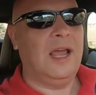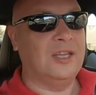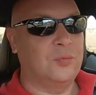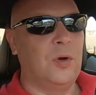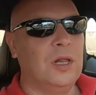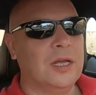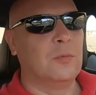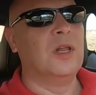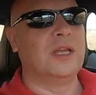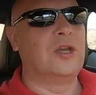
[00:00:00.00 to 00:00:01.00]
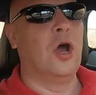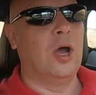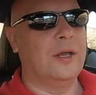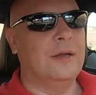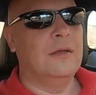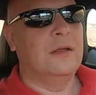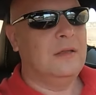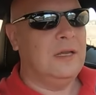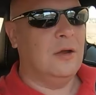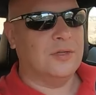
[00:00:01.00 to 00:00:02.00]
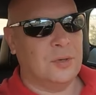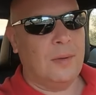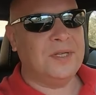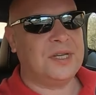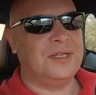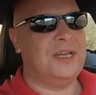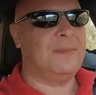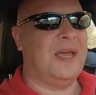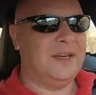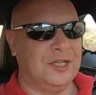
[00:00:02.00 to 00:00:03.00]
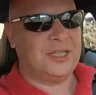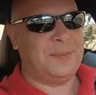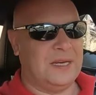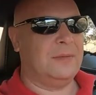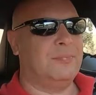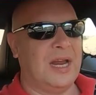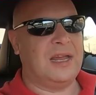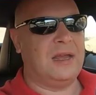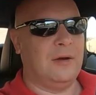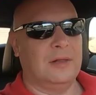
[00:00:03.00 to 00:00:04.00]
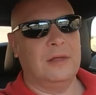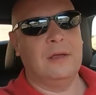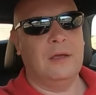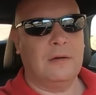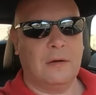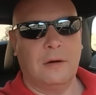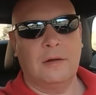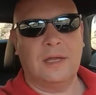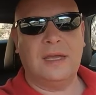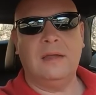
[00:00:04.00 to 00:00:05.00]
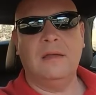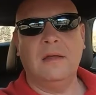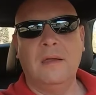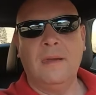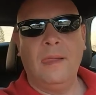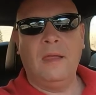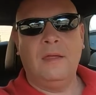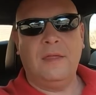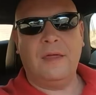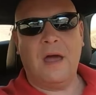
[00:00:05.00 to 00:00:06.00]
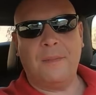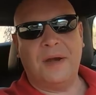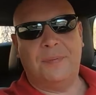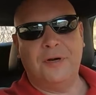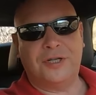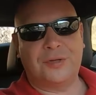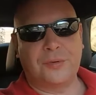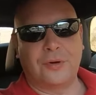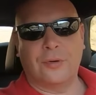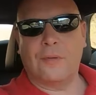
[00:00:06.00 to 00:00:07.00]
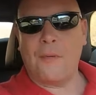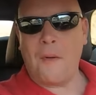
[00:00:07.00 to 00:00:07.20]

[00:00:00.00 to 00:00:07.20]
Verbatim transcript: It's really, really good. You know, so I'm just going to set my engine speed and braking here a little early. And then I'm going to push through.